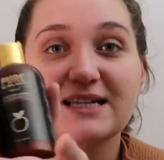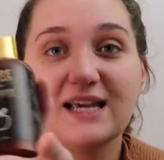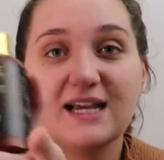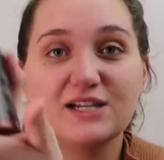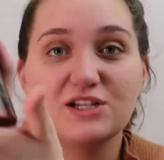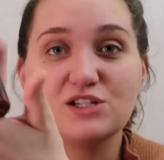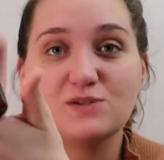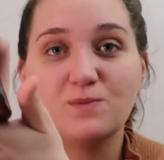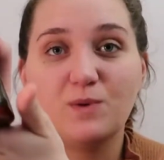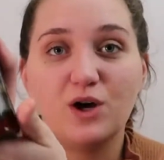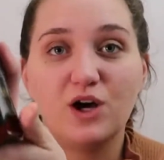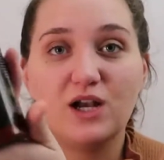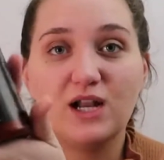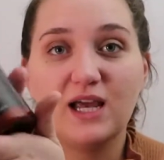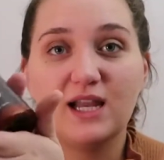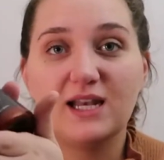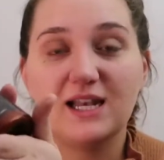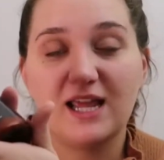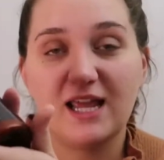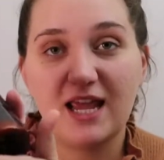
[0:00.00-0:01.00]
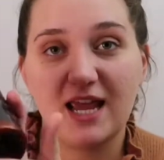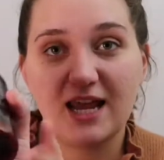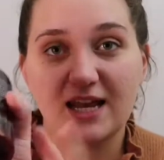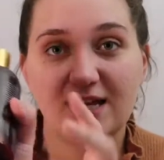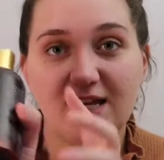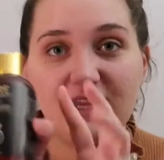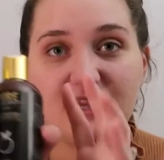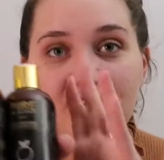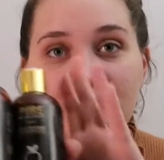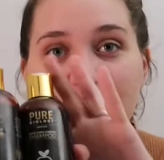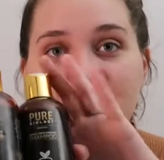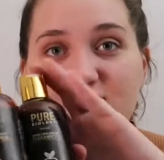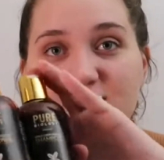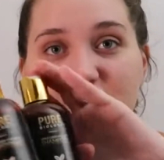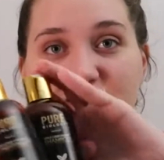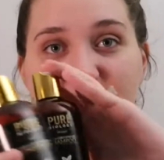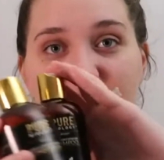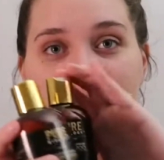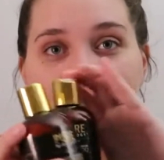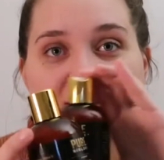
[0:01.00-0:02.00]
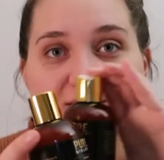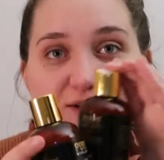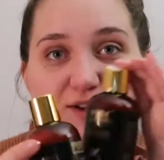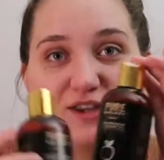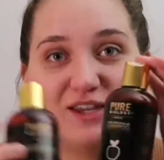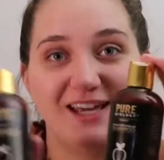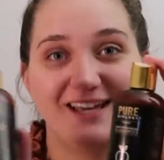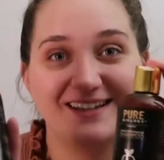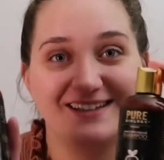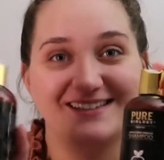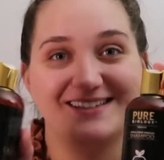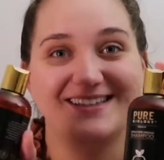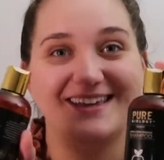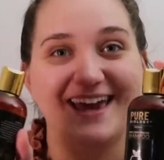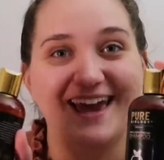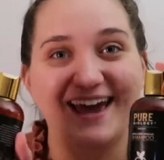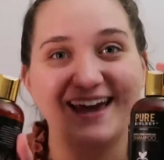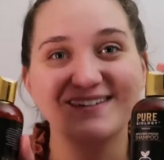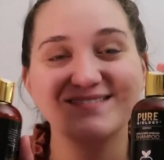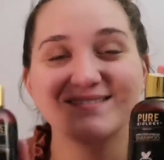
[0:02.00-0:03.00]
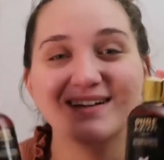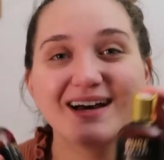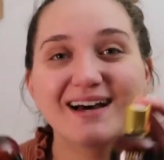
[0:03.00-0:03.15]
I just bought it and these tiny little things came.